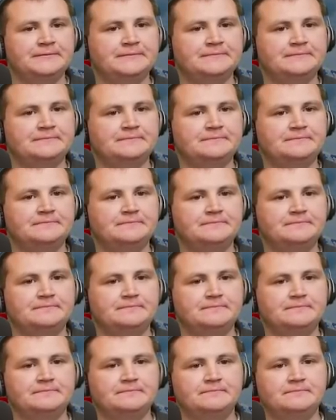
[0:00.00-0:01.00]

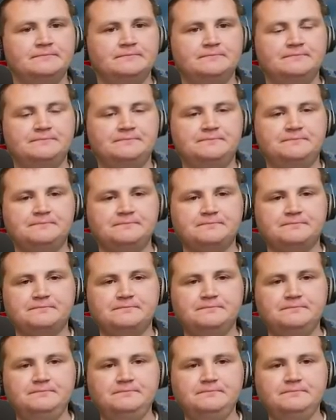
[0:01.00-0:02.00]

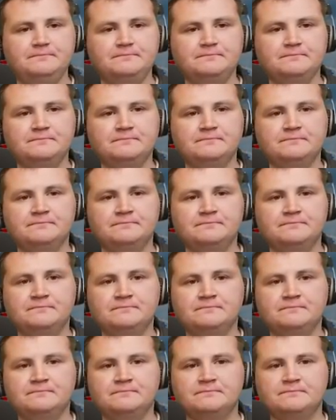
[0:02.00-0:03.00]

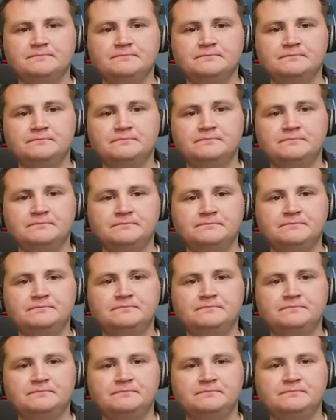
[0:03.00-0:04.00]

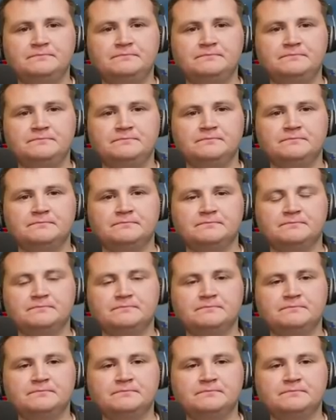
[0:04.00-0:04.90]
No words are spoken by the person on screen.